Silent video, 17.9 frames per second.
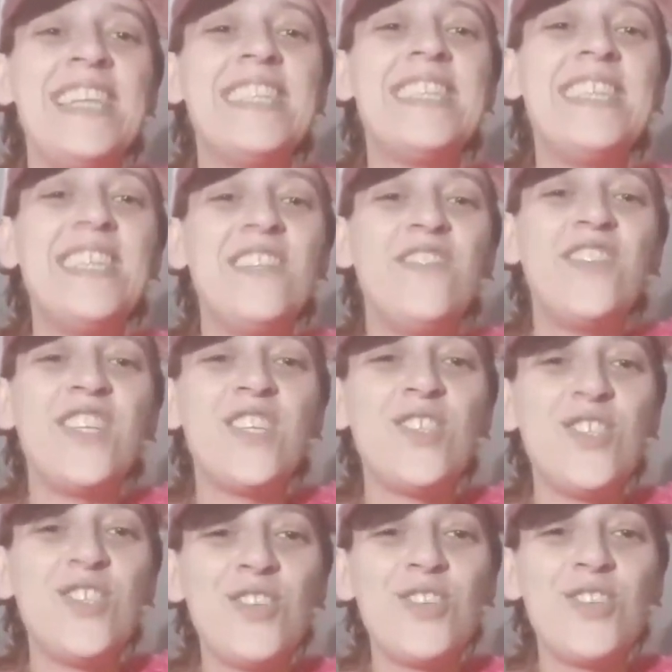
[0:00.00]

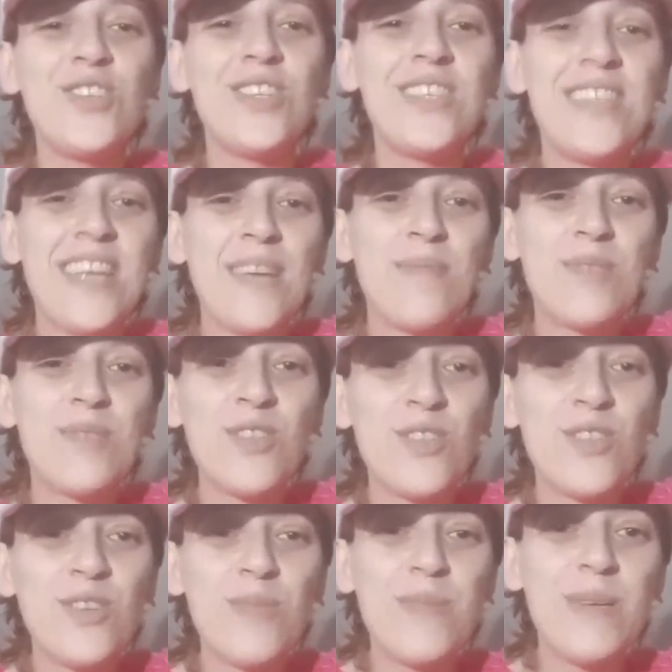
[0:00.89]
David, Dev, do
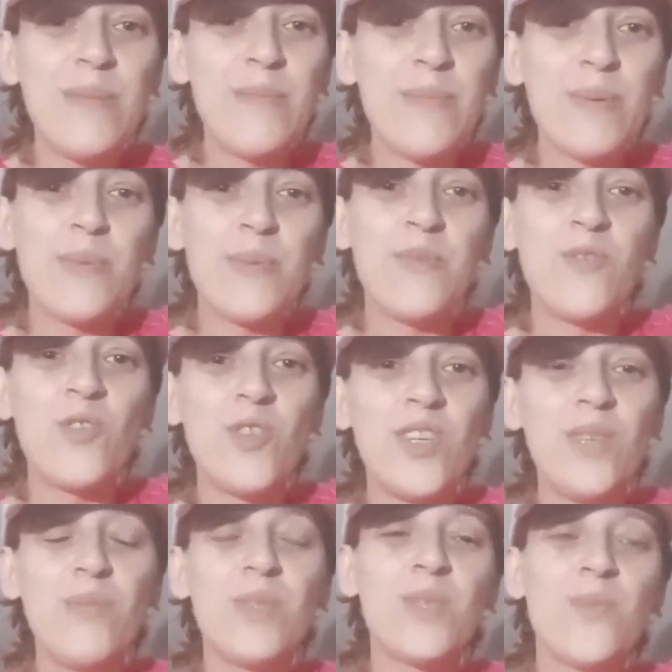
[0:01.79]
you remember when
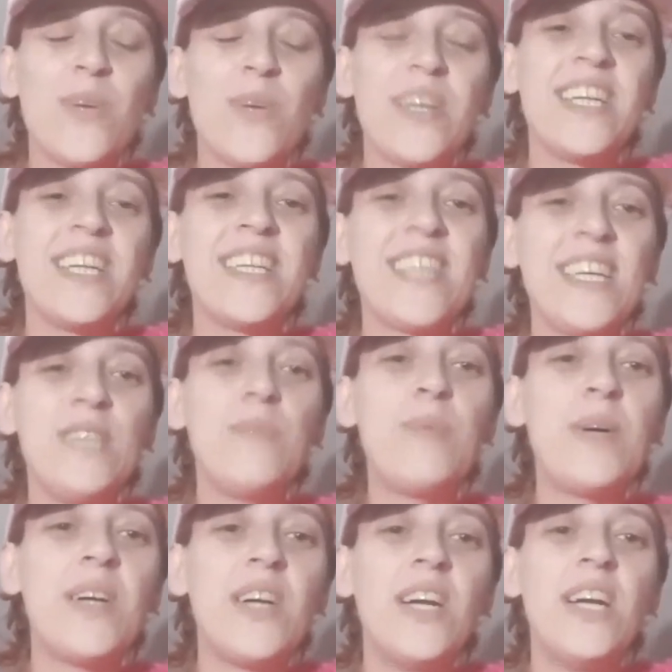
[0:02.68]
Ronnie was wearing a
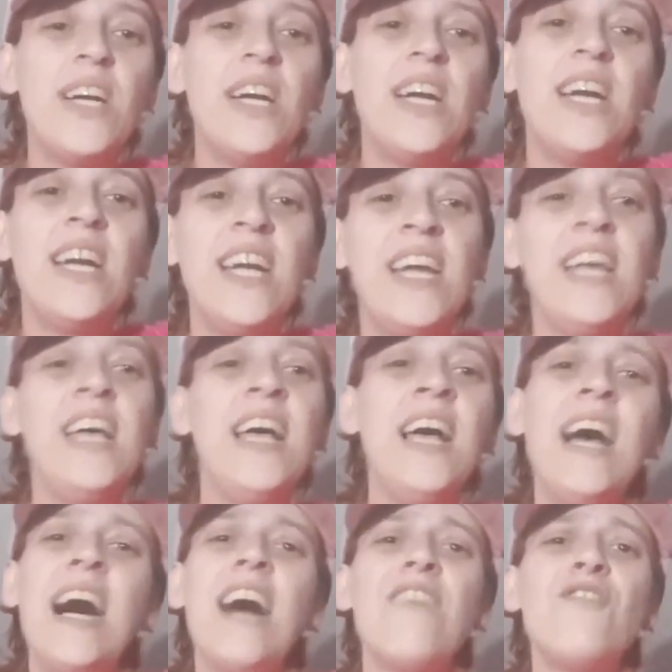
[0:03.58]
diaper?
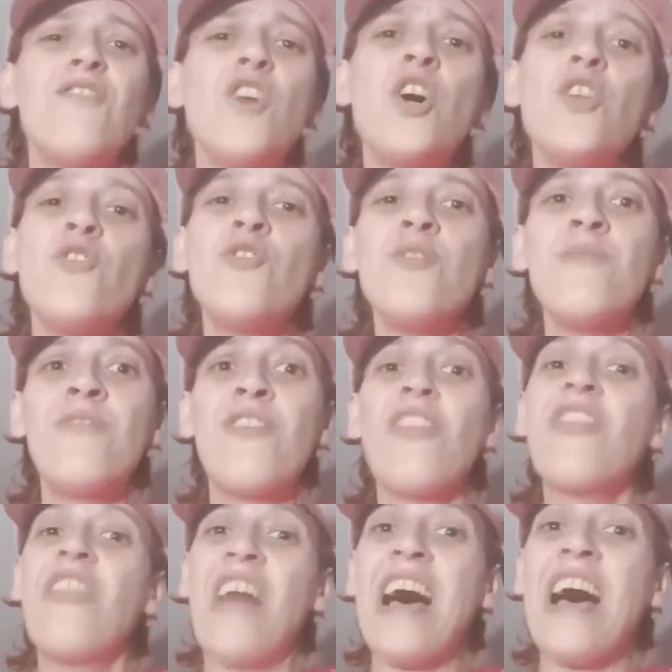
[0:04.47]
I've not known him
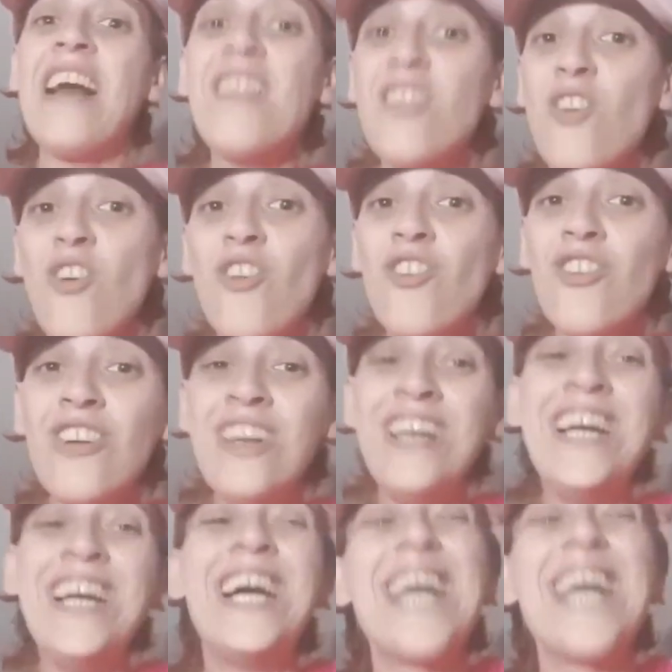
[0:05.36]
for that
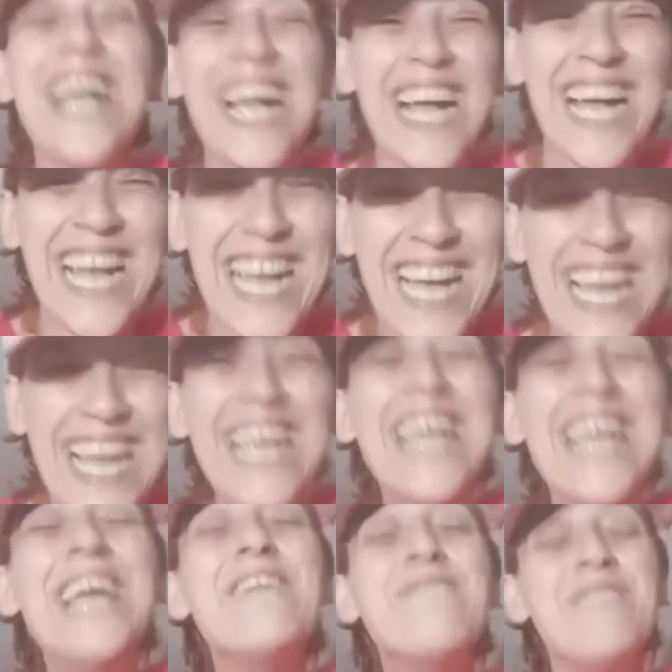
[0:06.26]
long.
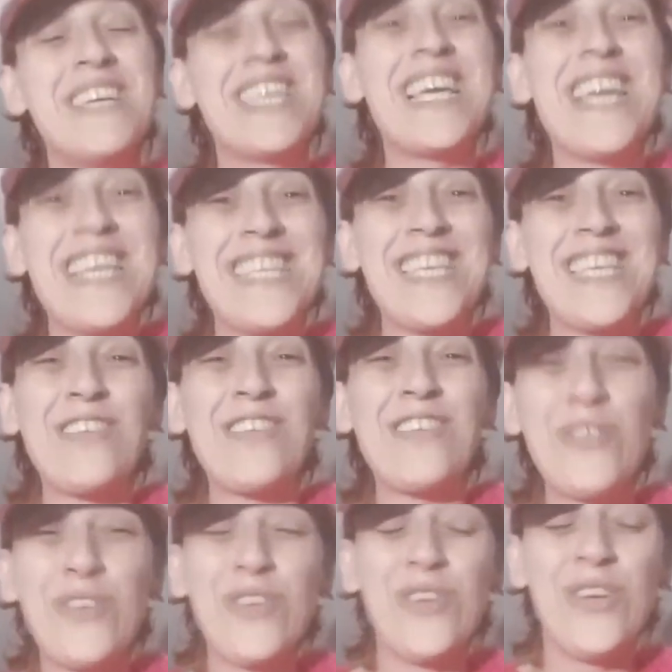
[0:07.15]
But yes, I
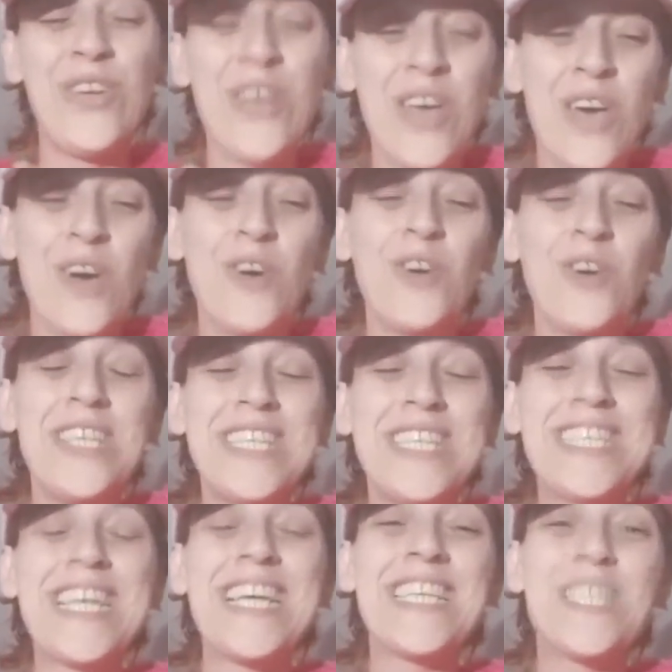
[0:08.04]
do. On
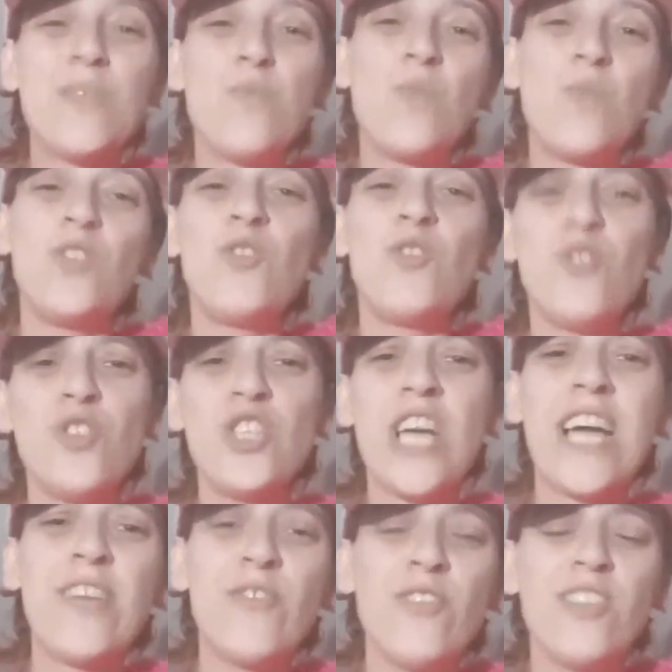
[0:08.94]
his Testing 1-2
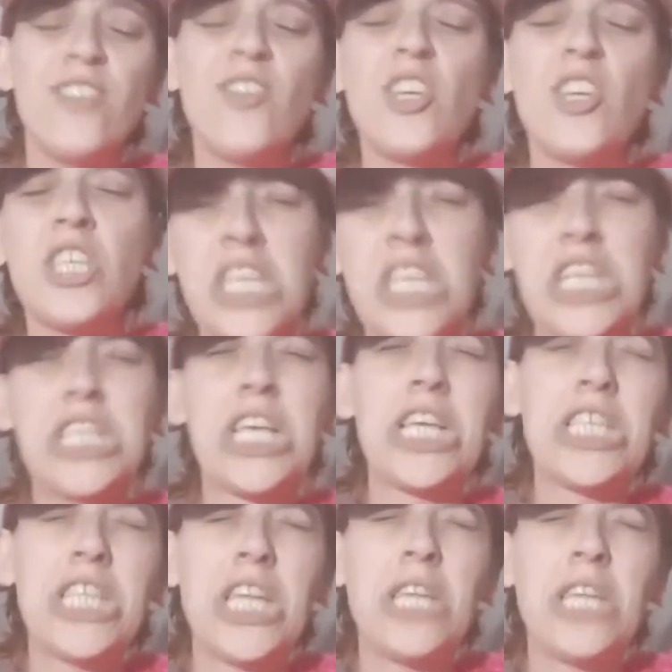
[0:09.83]
channel that doesn't
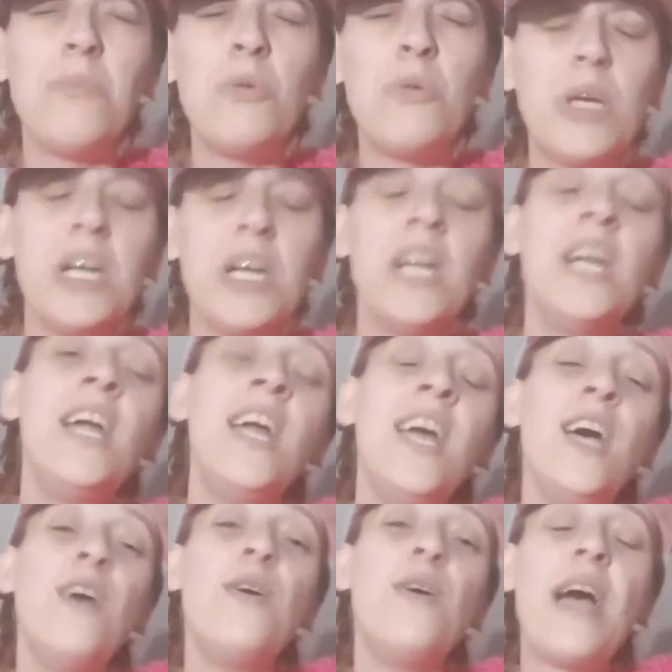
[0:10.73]
exist anymore,
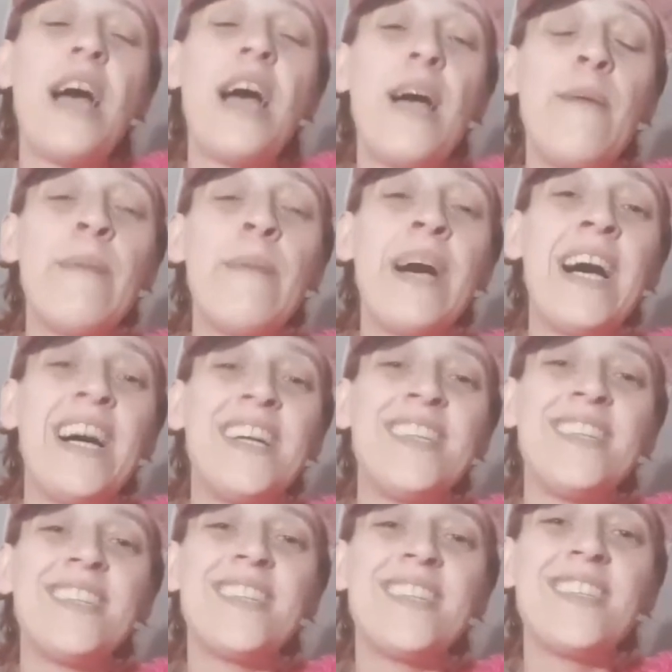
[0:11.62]
him
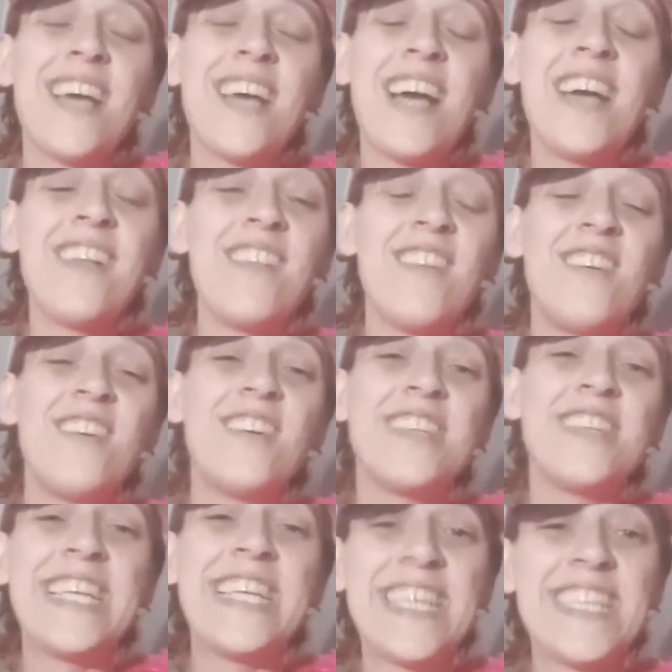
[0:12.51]
and
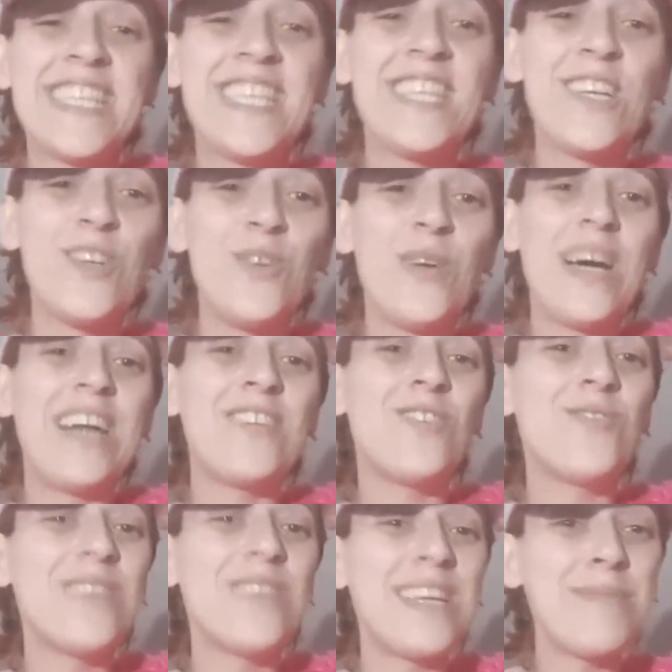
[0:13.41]
Tyler tested out
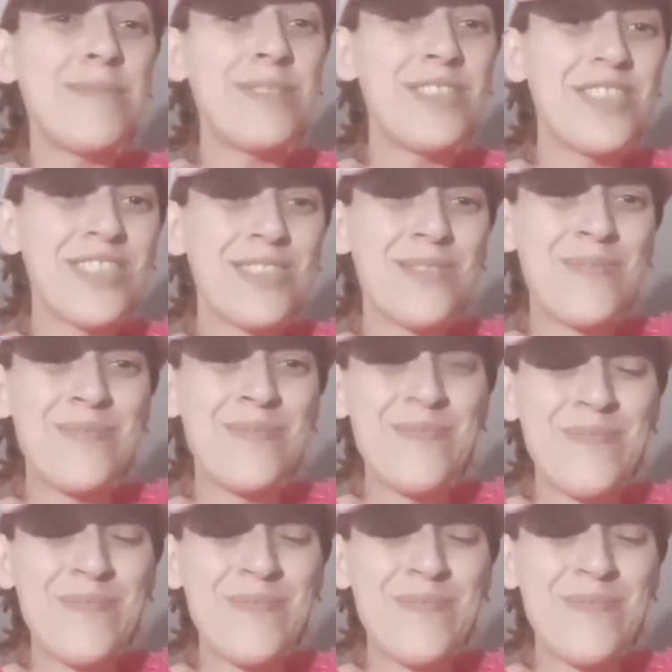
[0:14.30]
adult diapers.